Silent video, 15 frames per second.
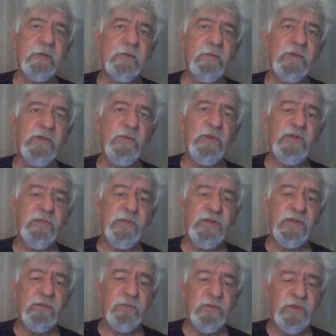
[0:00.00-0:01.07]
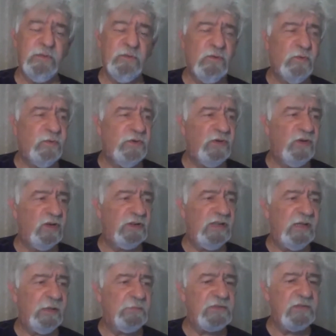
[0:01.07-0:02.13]
When the word of word, when the word of God
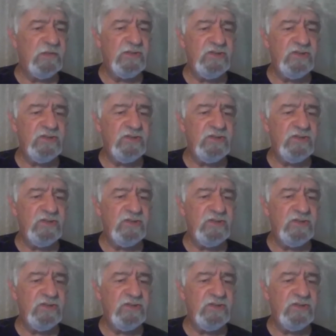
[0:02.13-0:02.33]
comes,